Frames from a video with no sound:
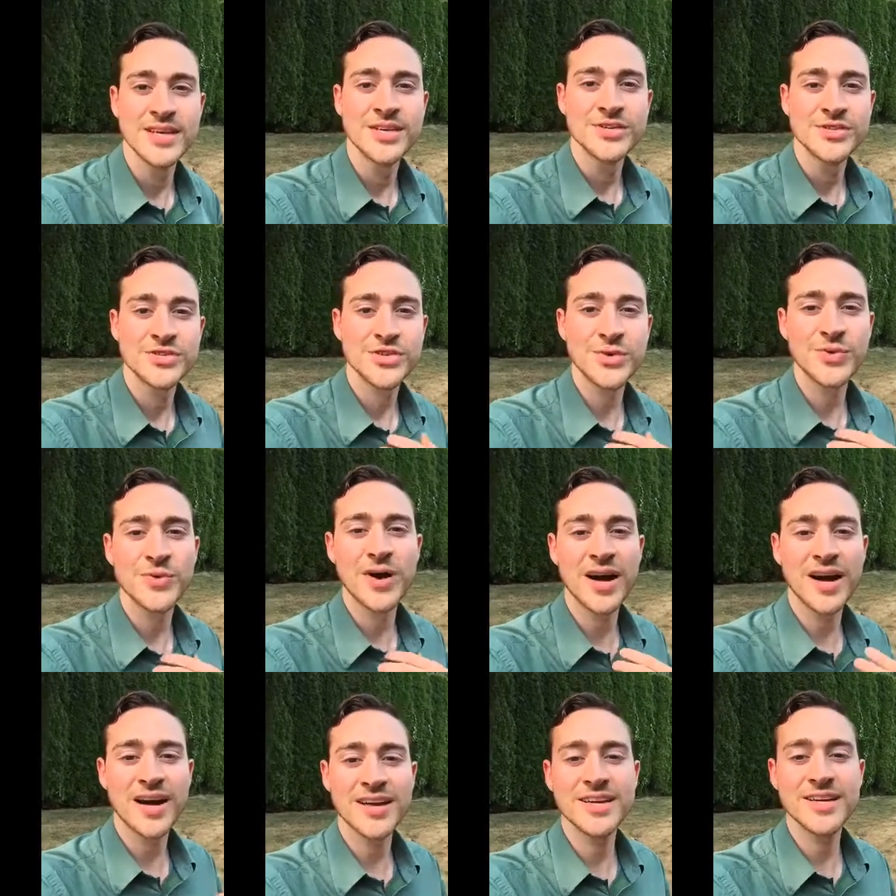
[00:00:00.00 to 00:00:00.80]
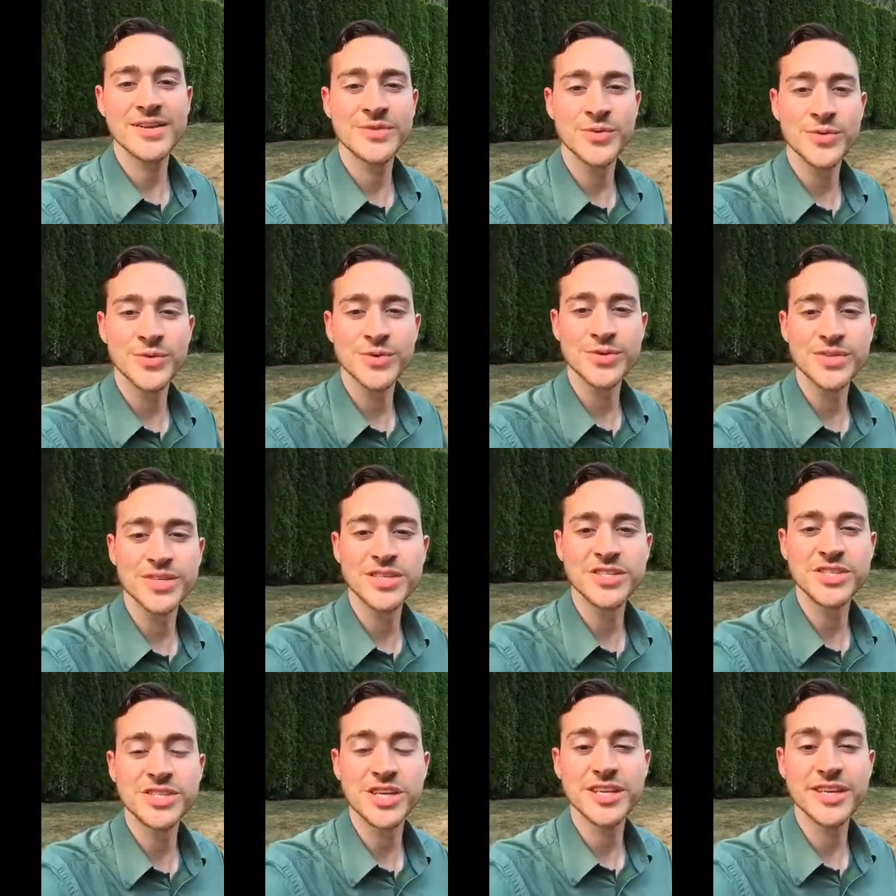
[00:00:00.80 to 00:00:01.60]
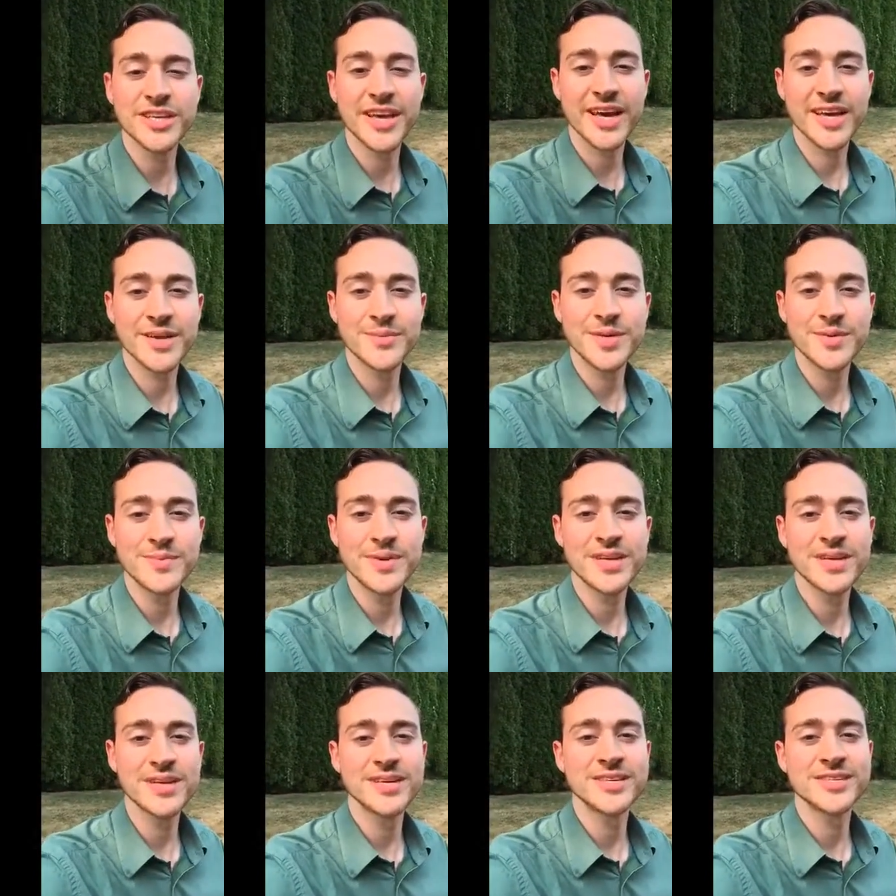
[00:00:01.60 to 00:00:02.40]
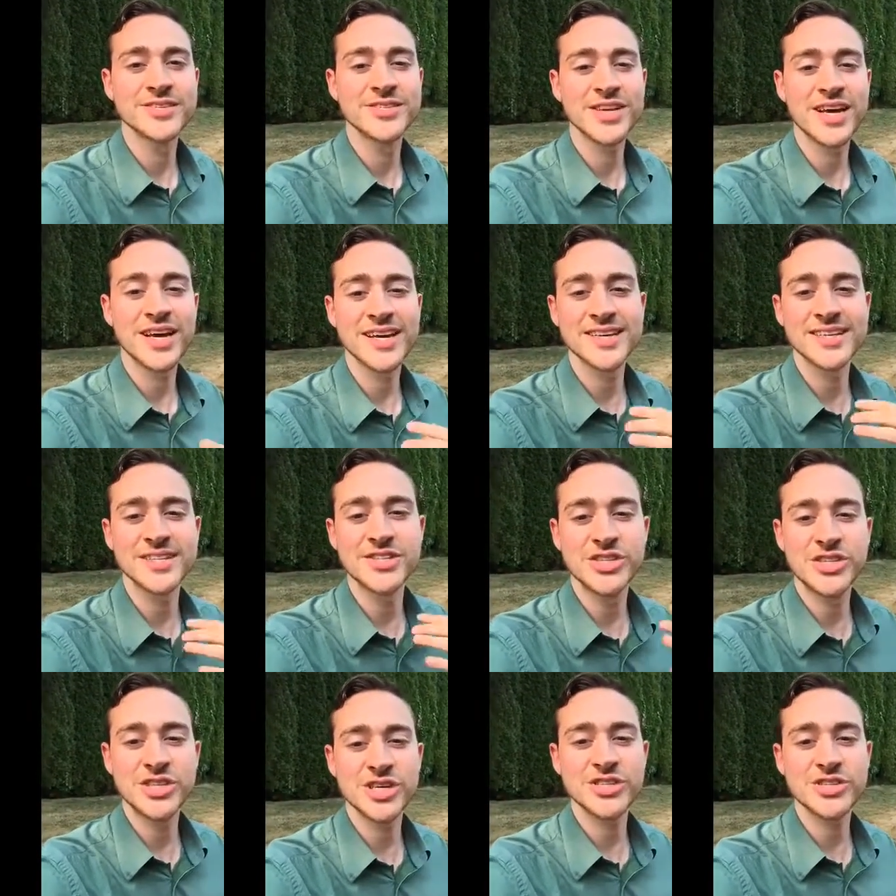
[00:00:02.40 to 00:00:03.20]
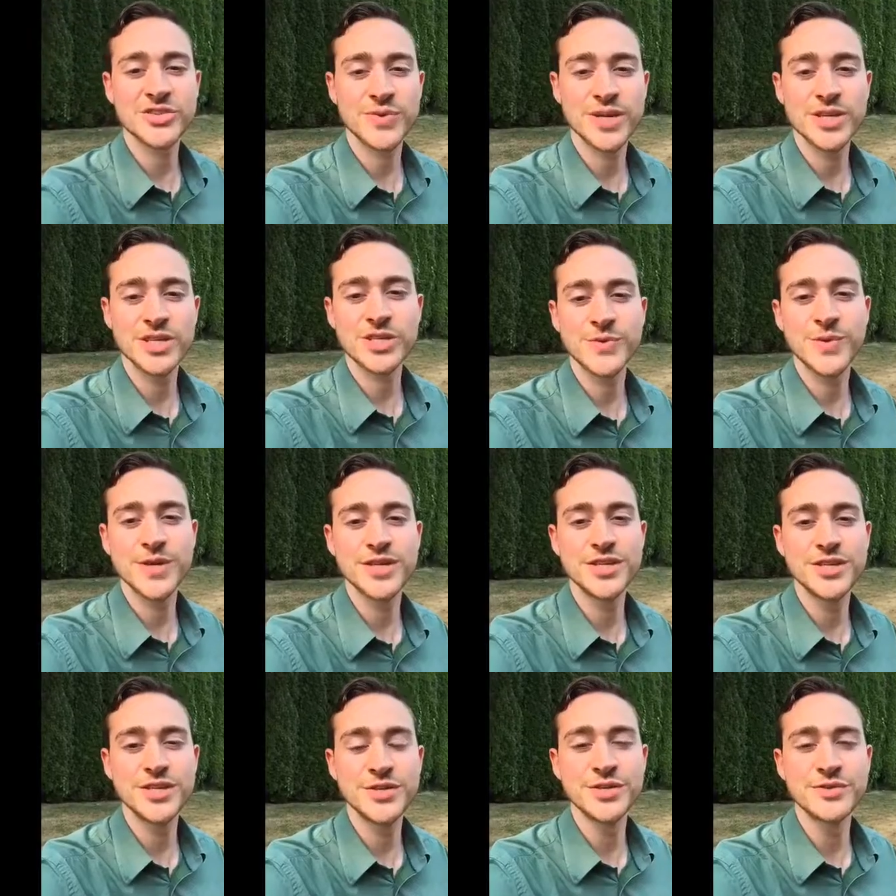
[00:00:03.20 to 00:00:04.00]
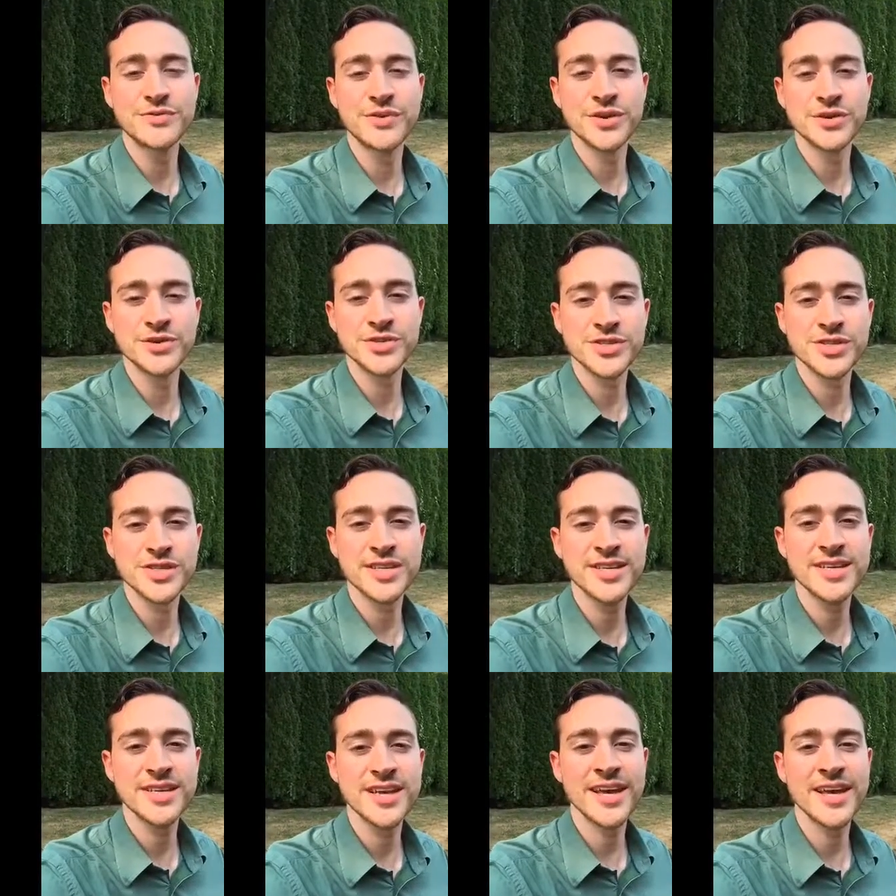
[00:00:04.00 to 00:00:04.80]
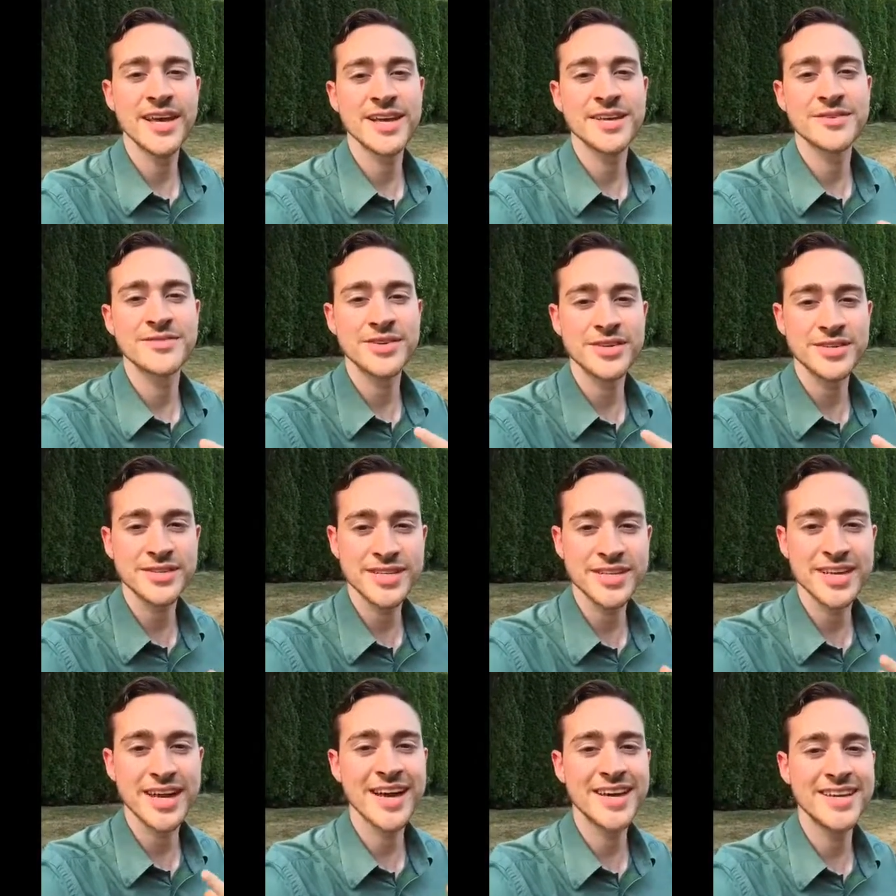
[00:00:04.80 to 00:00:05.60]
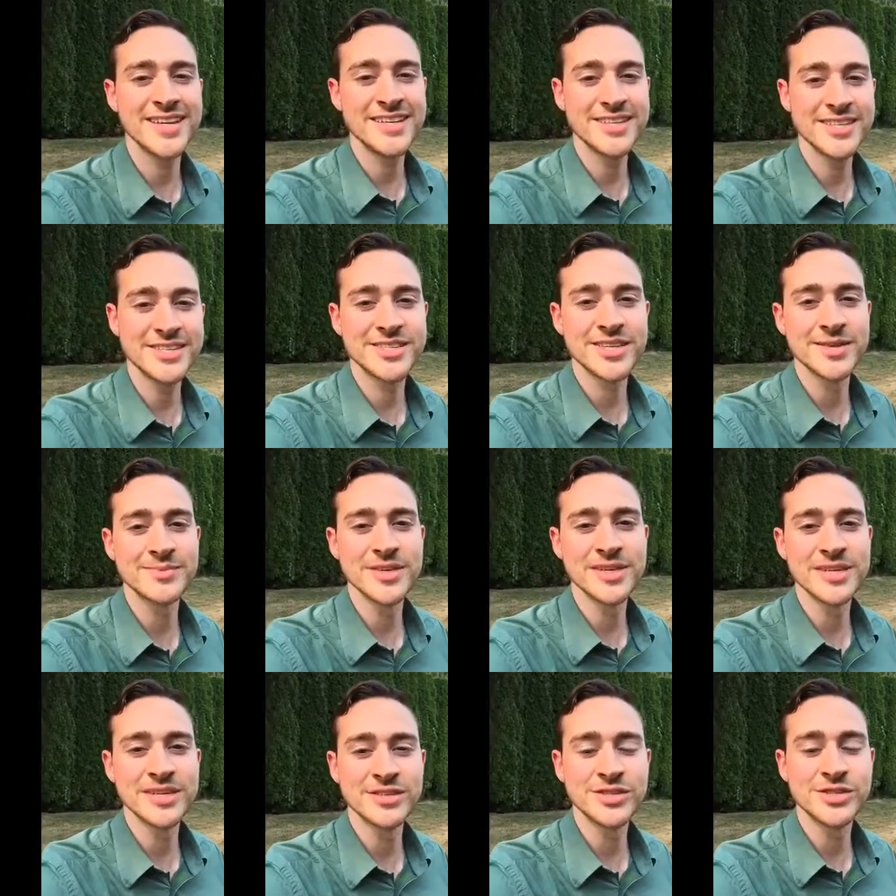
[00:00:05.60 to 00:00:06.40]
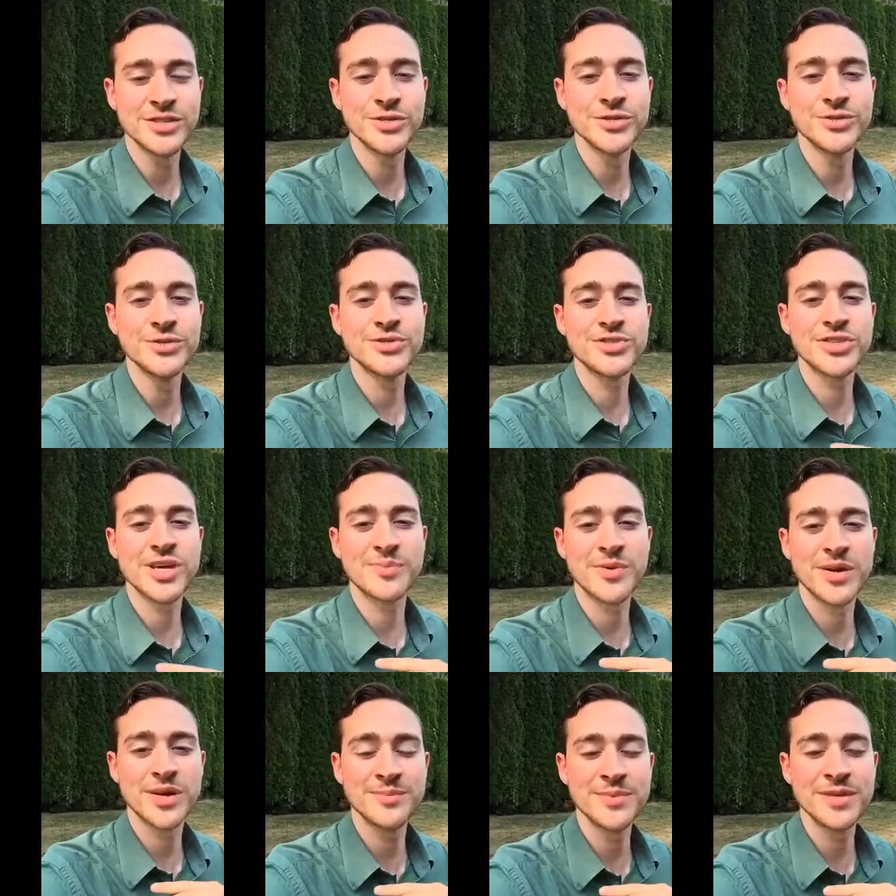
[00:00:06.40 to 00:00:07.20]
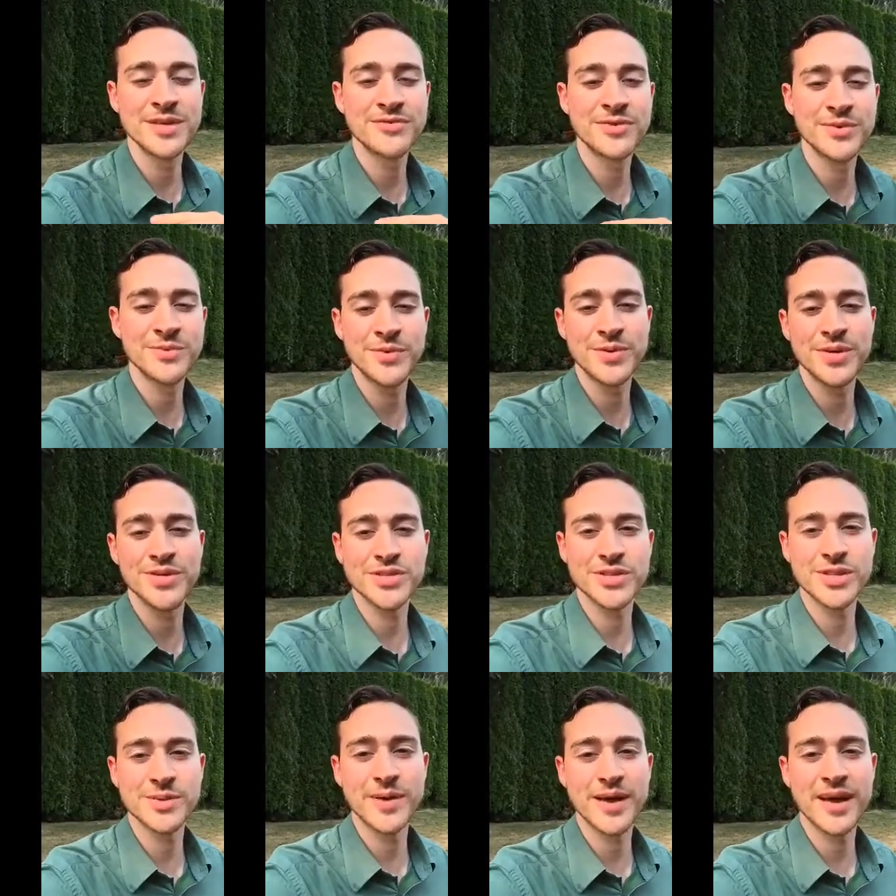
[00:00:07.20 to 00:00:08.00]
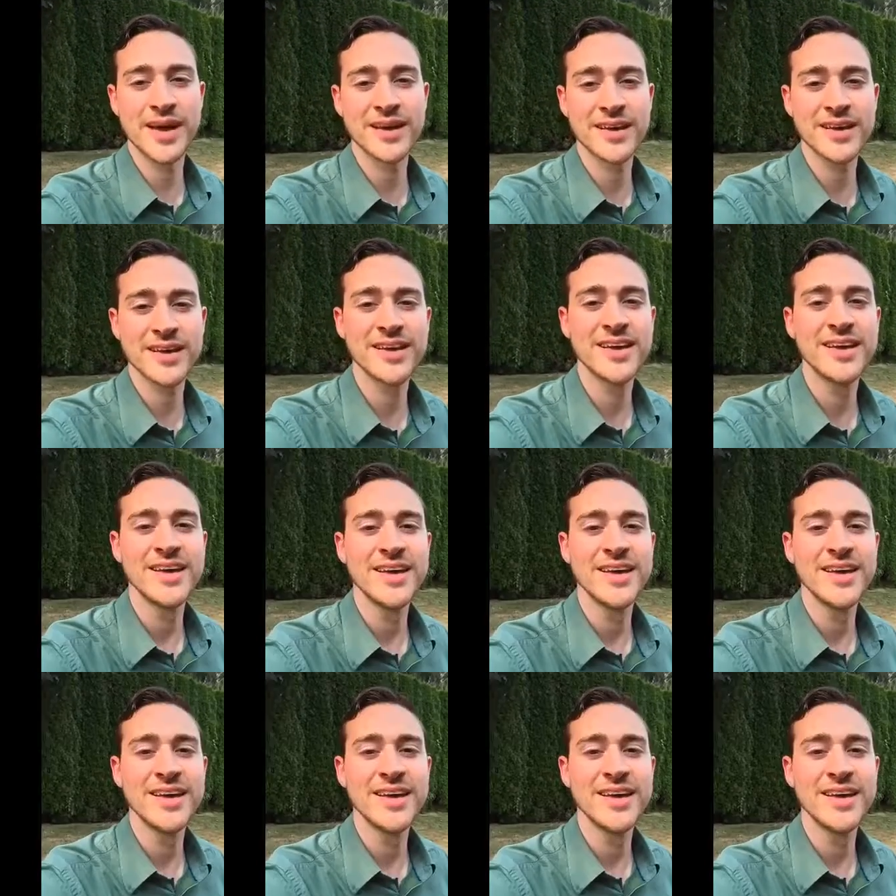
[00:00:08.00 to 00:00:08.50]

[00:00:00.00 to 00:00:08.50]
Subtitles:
So I enrolled in Jelly Academy because I had just graduated university and I felt that I needed something to separate me from the rest of the pack.